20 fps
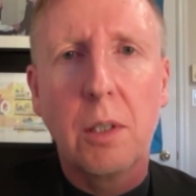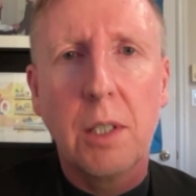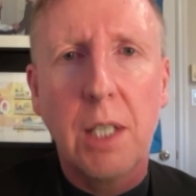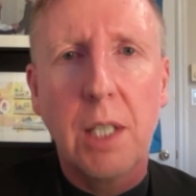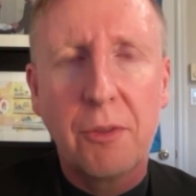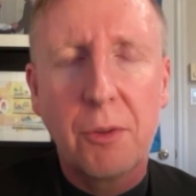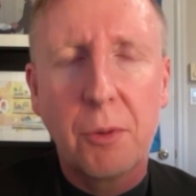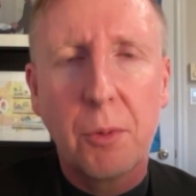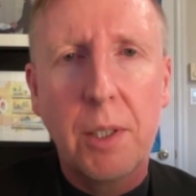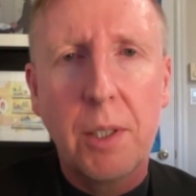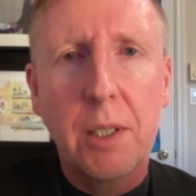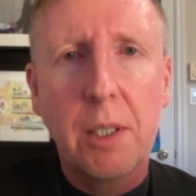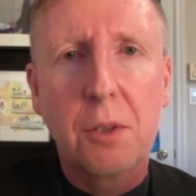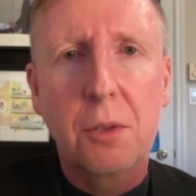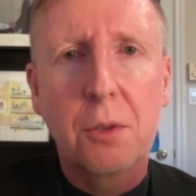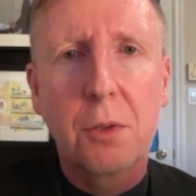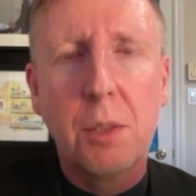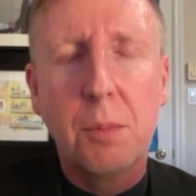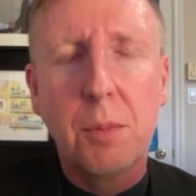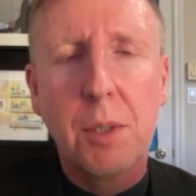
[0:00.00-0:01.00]
left wing
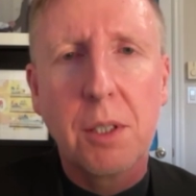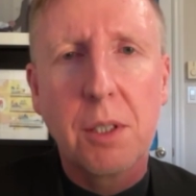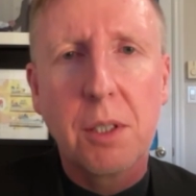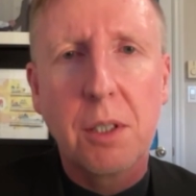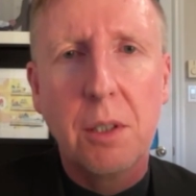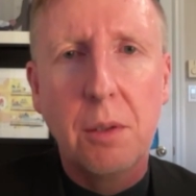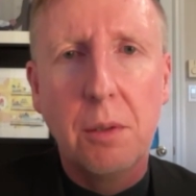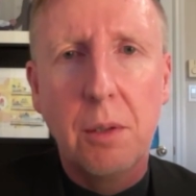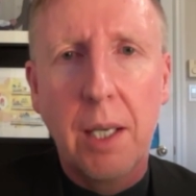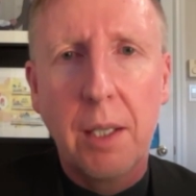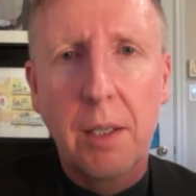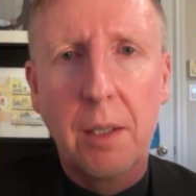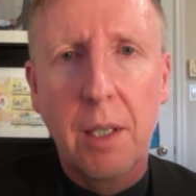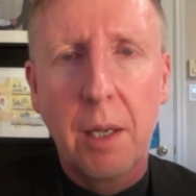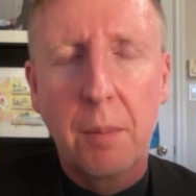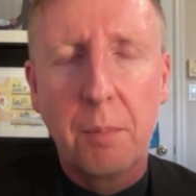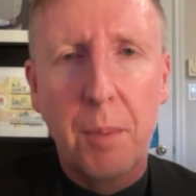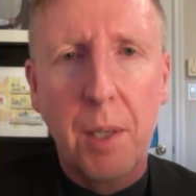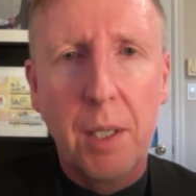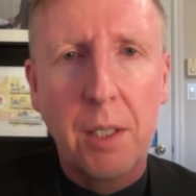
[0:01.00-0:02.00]
extremist who ended
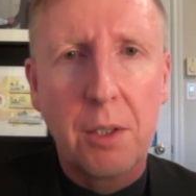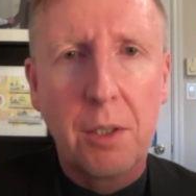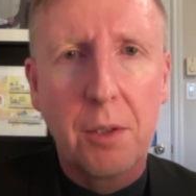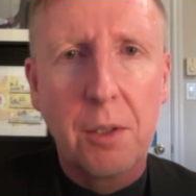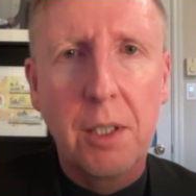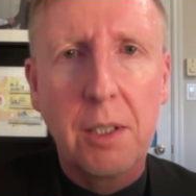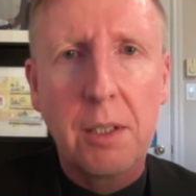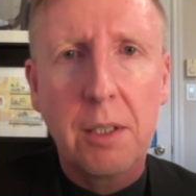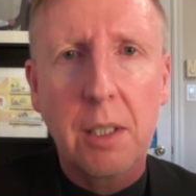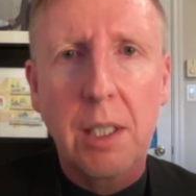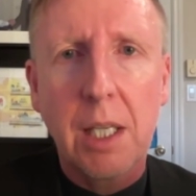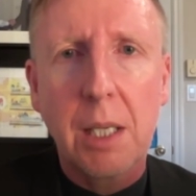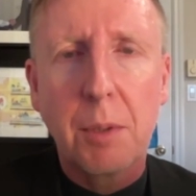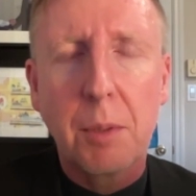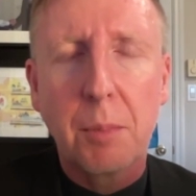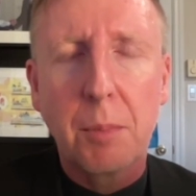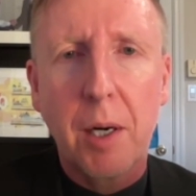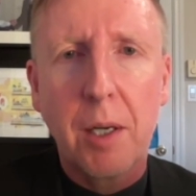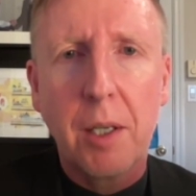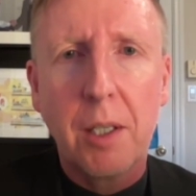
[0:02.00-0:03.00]
up by turning the
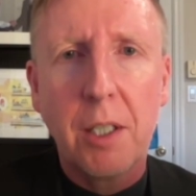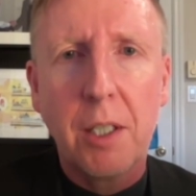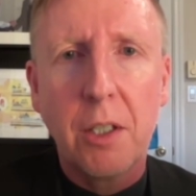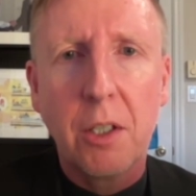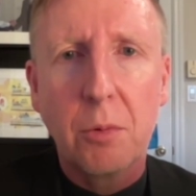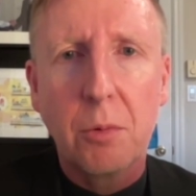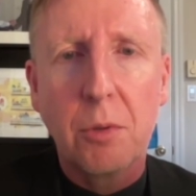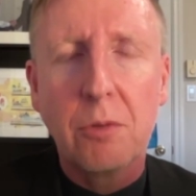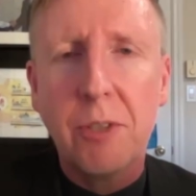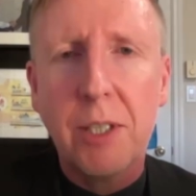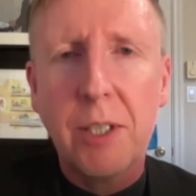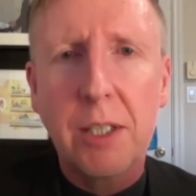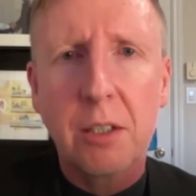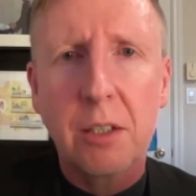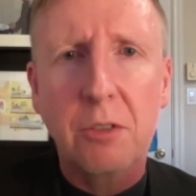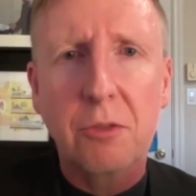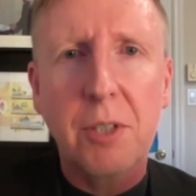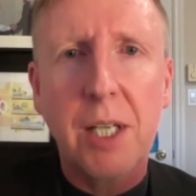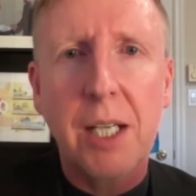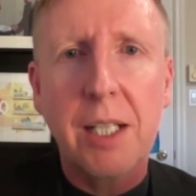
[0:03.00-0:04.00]
Labour Party into a
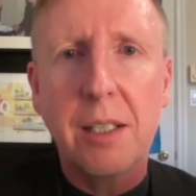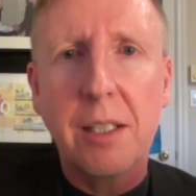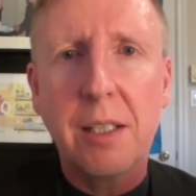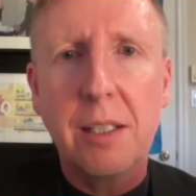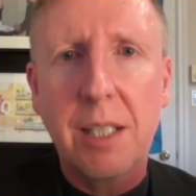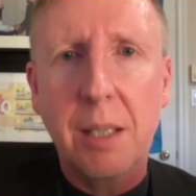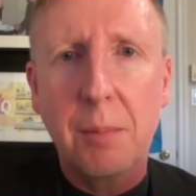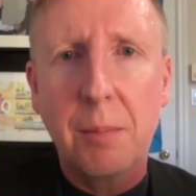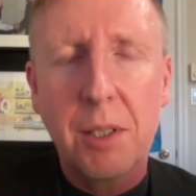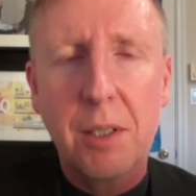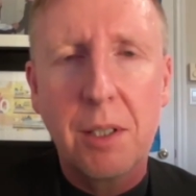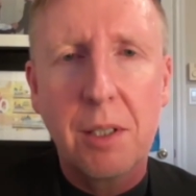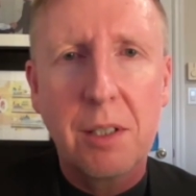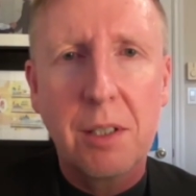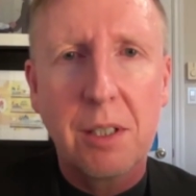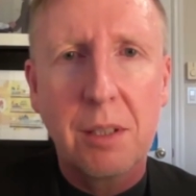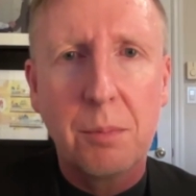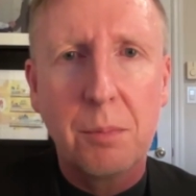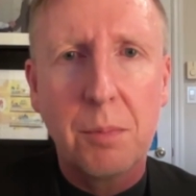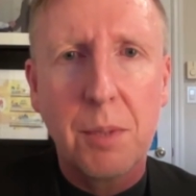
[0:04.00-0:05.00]
vehicle for anti
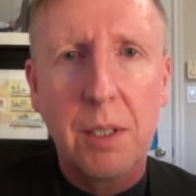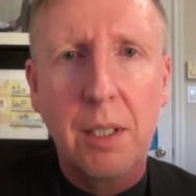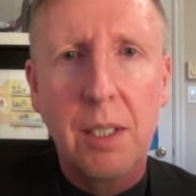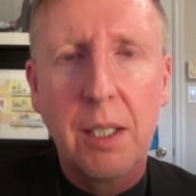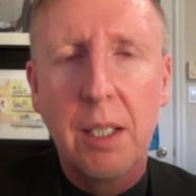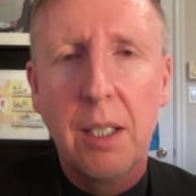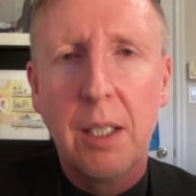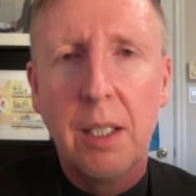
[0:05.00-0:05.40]
Semitism and